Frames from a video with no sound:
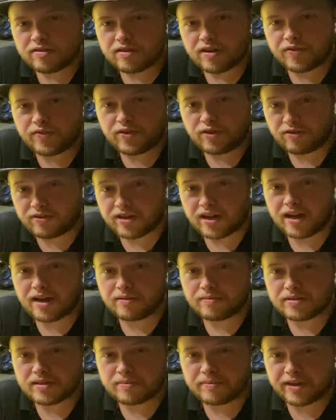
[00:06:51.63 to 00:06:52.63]
a few
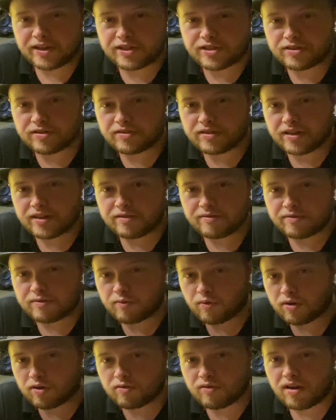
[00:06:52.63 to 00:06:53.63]
times to make sure that it would
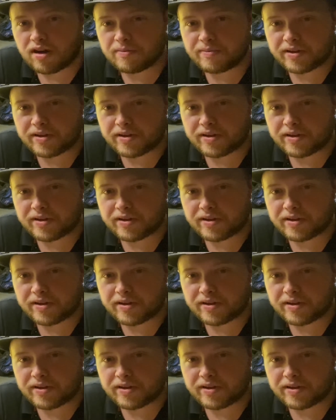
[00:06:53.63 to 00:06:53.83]
work right,